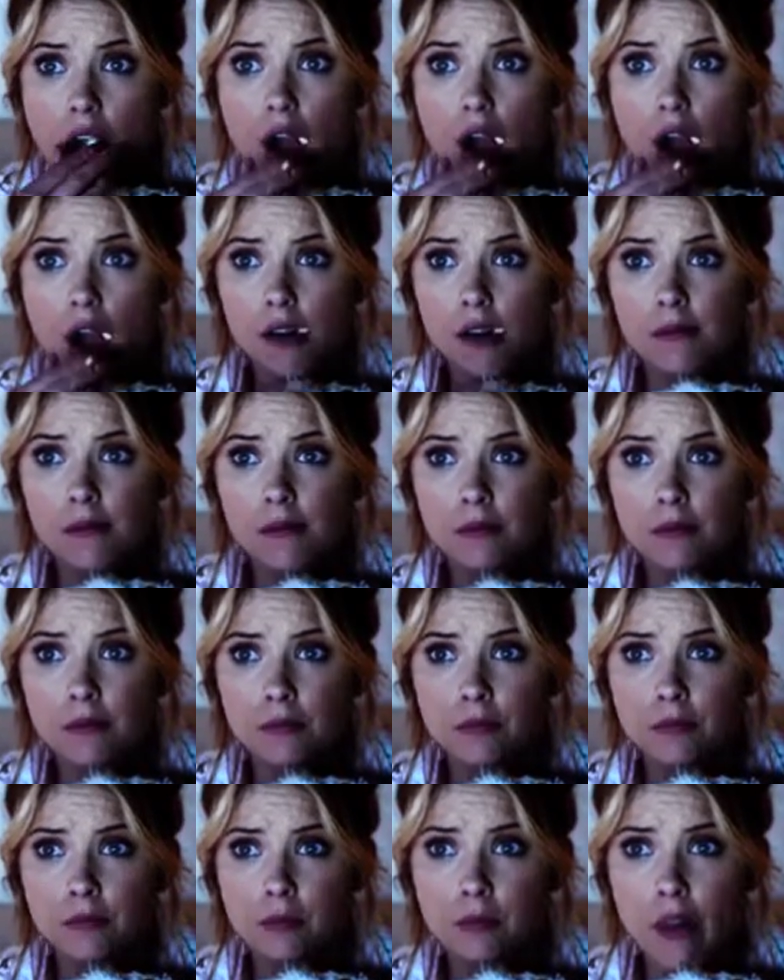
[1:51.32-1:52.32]

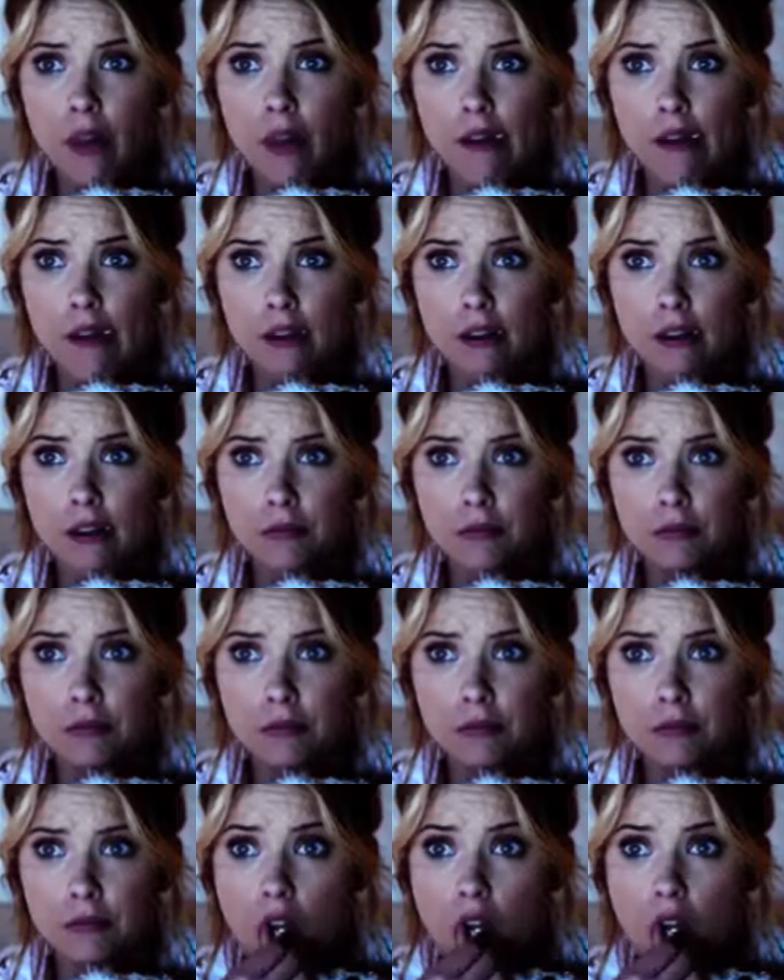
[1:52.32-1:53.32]
I didn't store the
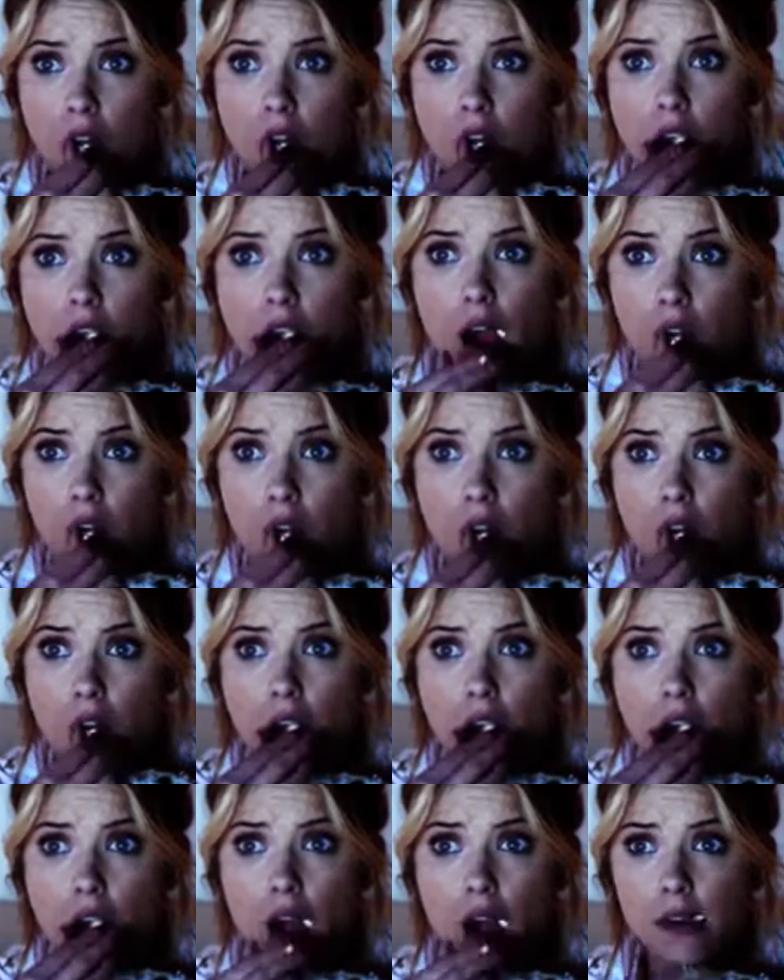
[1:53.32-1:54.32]
donuts anywhere
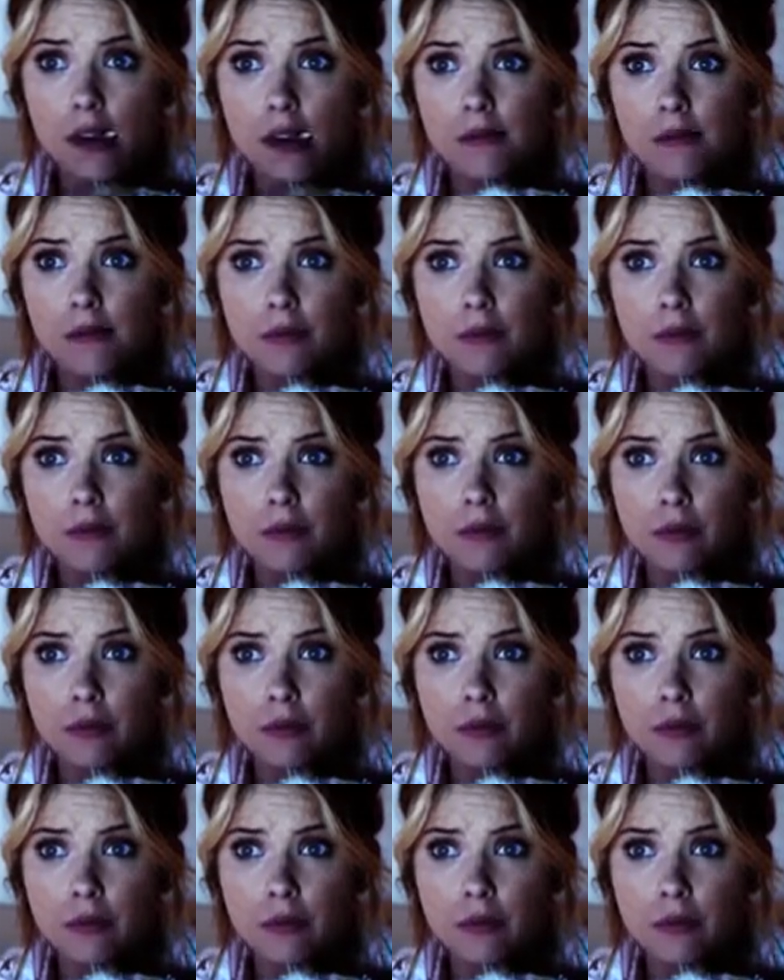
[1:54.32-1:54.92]
unusual either.